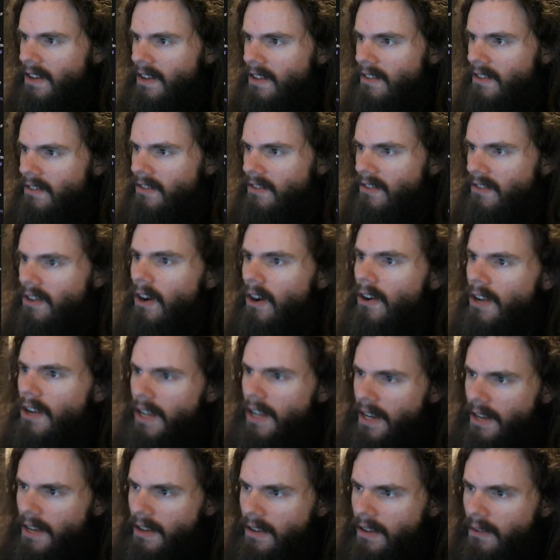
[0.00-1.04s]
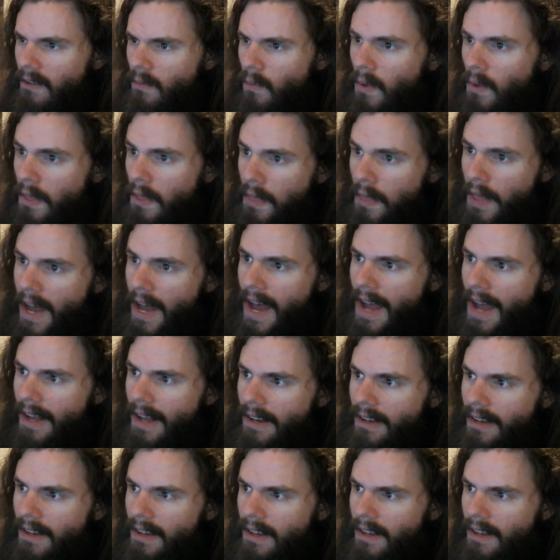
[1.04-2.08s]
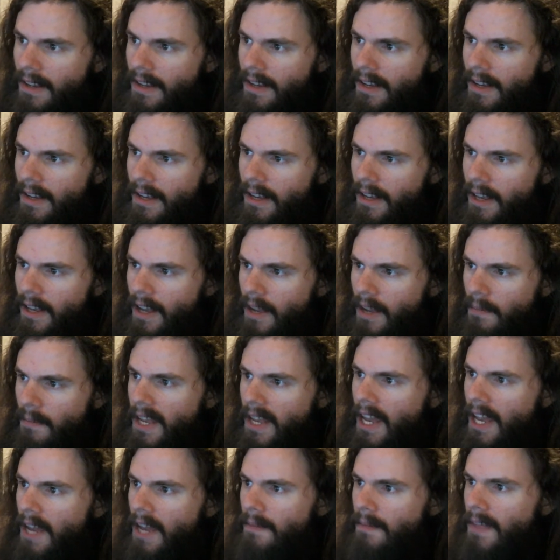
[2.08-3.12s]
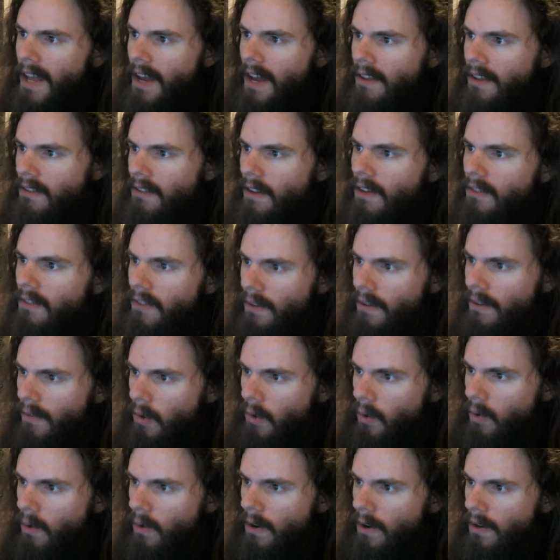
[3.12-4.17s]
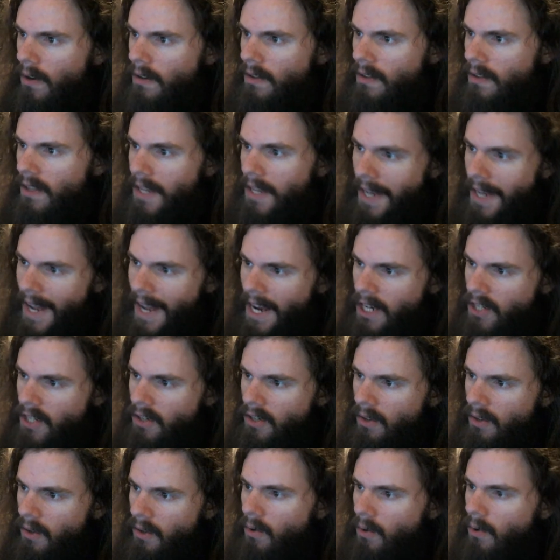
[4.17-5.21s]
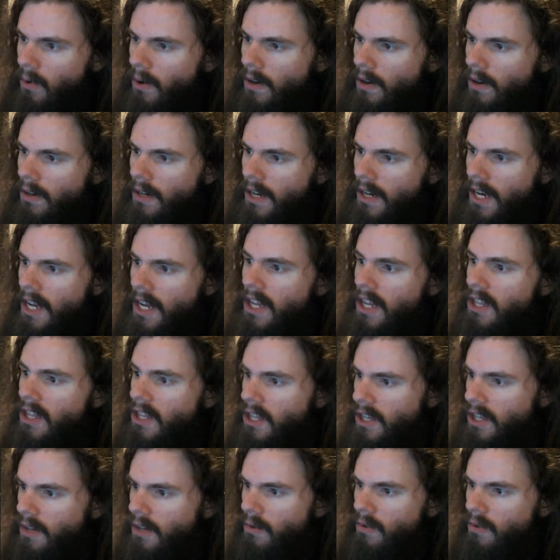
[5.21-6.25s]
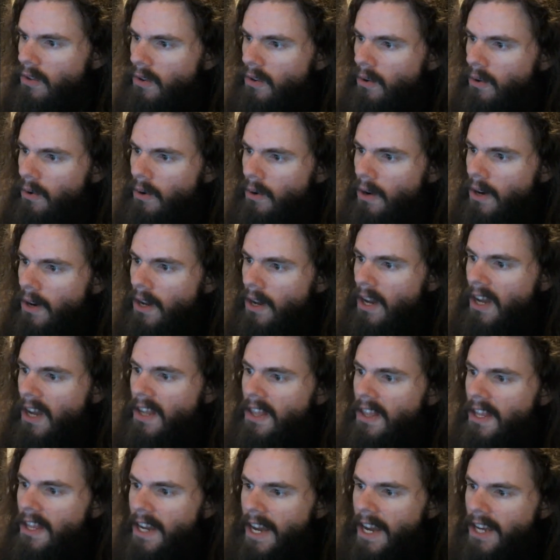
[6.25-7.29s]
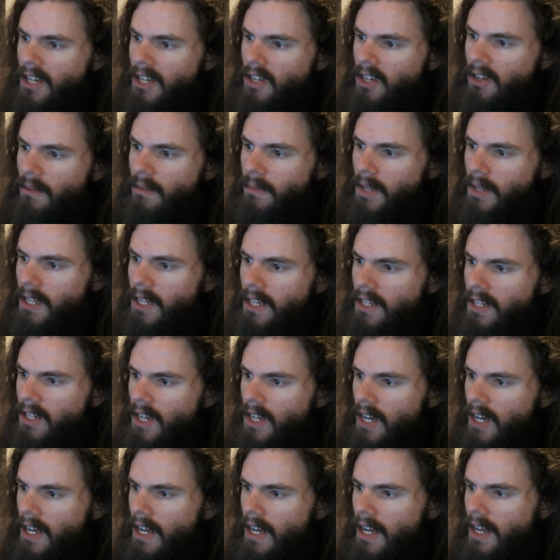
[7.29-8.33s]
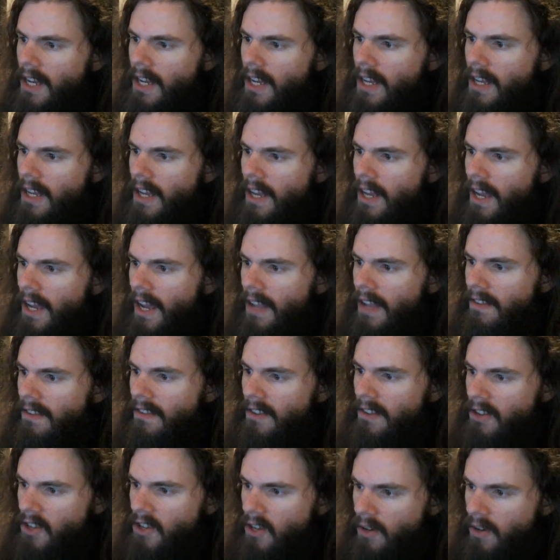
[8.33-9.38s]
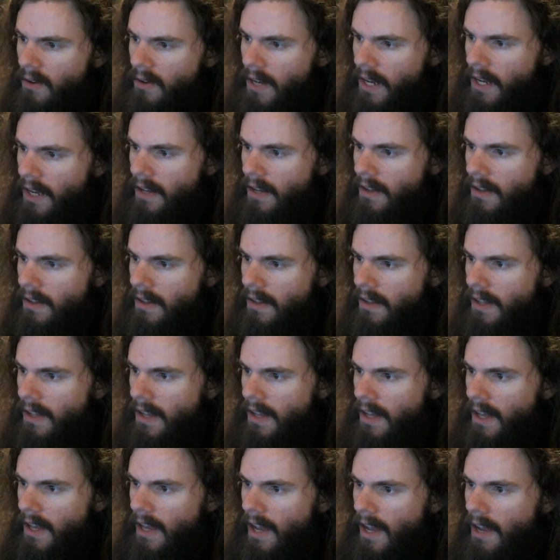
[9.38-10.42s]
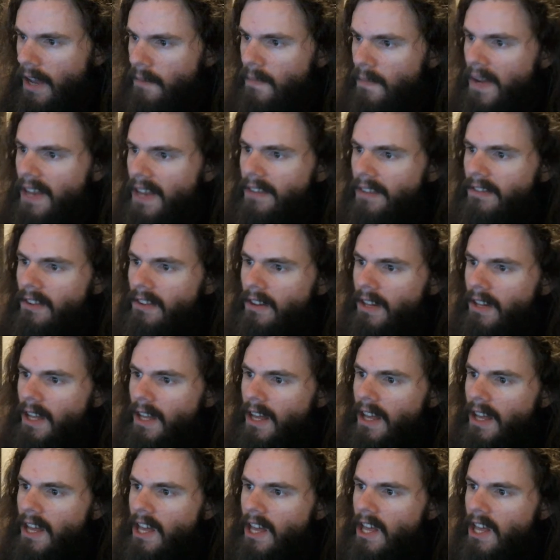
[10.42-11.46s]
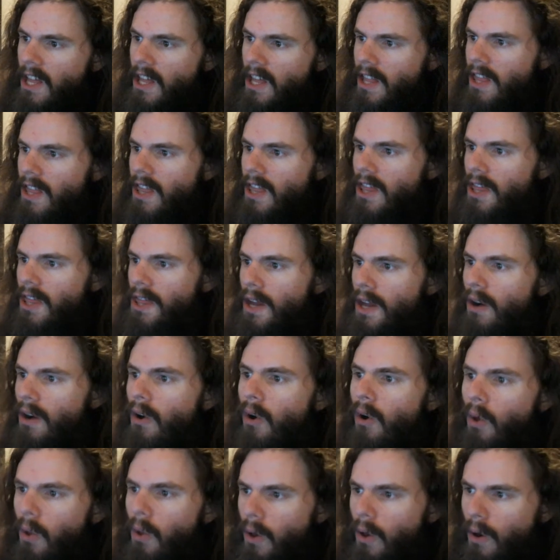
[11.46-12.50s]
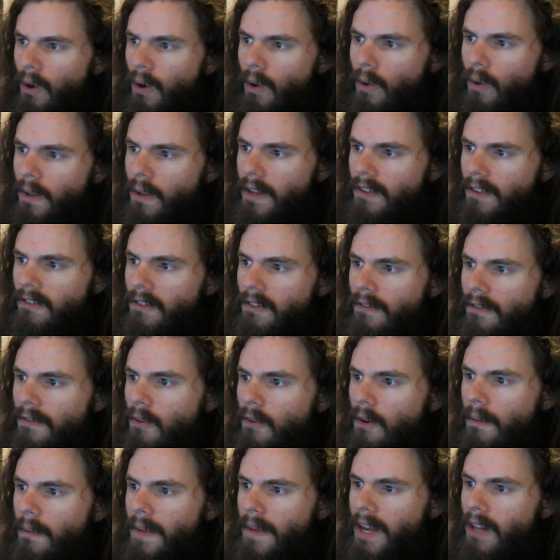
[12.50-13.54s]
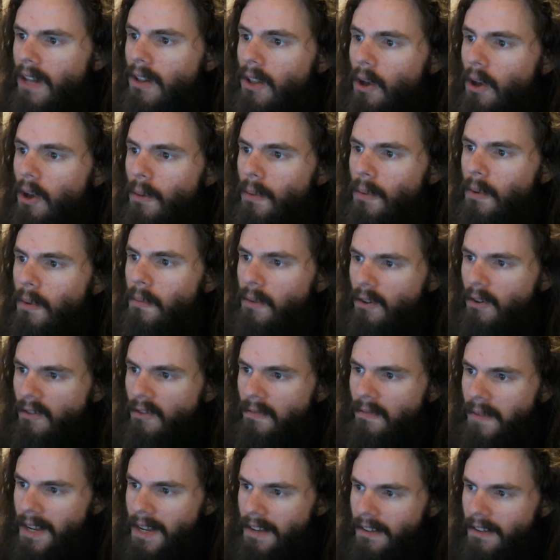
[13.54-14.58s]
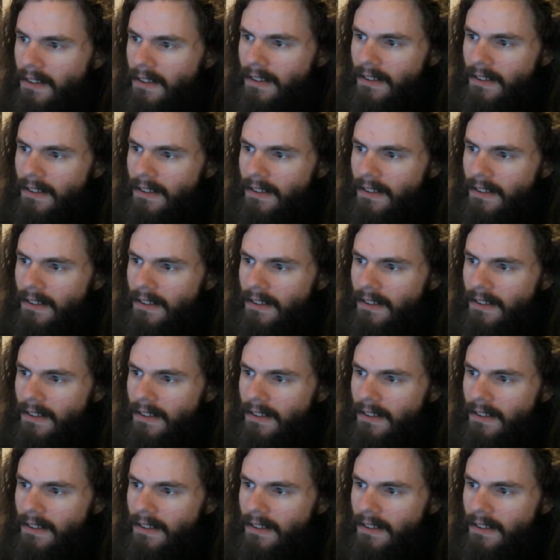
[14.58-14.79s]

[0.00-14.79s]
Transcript: started with that and became the Azov Civil Corps, the National Corps, the Youth Corps, the National Militia, and Centuria. And basically, their whole goal is to form a global movement.